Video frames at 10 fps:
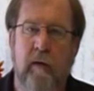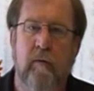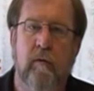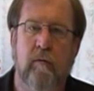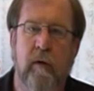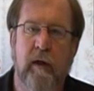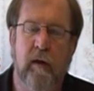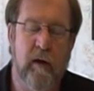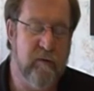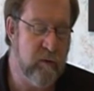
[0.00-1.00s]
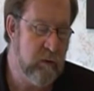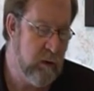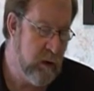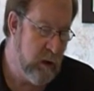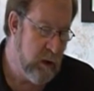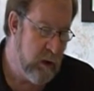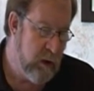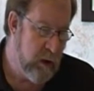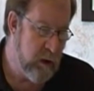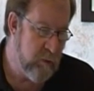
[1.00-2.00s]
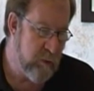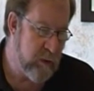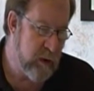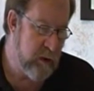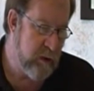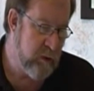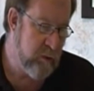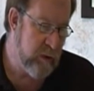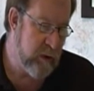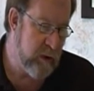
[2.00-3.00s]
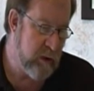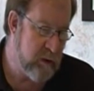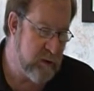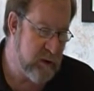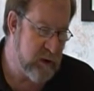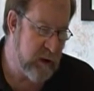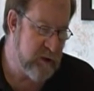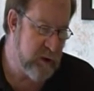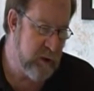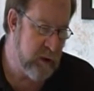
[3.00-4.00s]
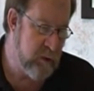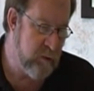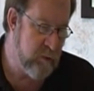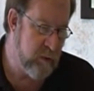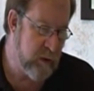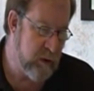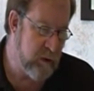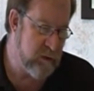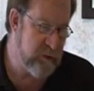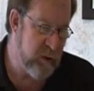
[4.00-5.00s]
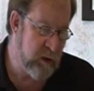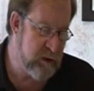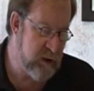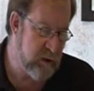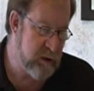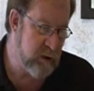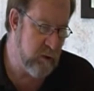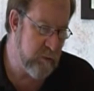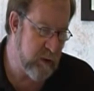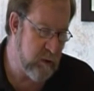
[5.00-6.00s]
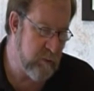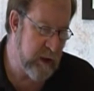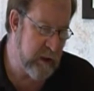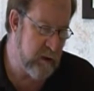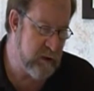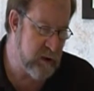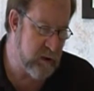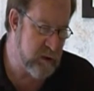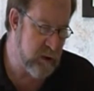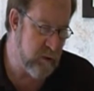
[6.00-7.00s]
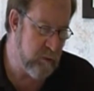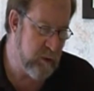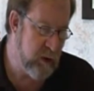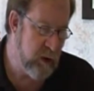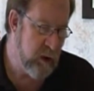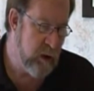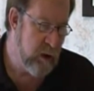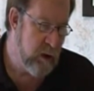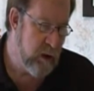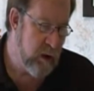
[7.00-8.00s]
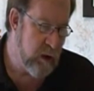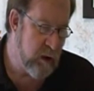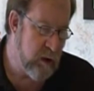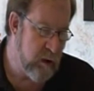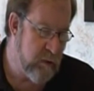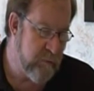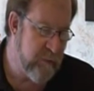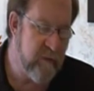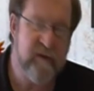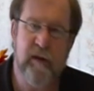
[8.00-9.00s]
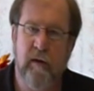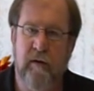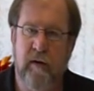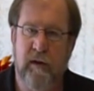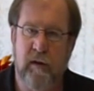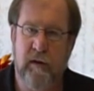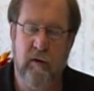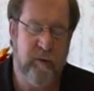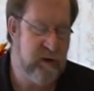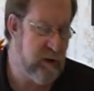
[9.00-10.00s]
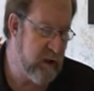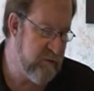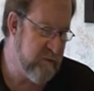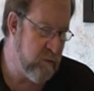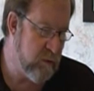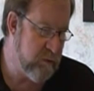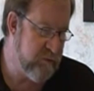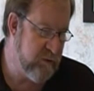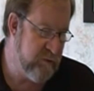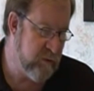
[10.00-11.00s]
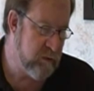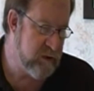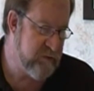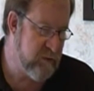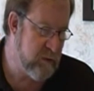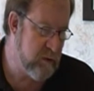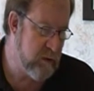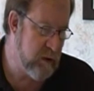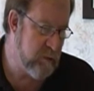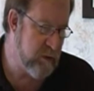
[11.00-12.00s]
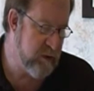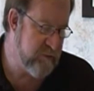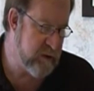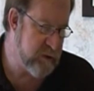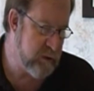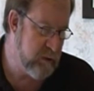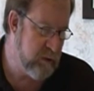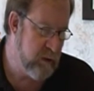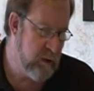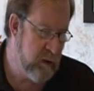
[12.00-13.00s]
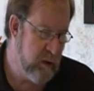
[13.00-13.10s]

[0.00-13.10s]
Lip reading: high, red level, and what we're going to do is just let you know, small oscilloscope here, pocket oscilloscope. The oscilloscope is set for 2 volts per division,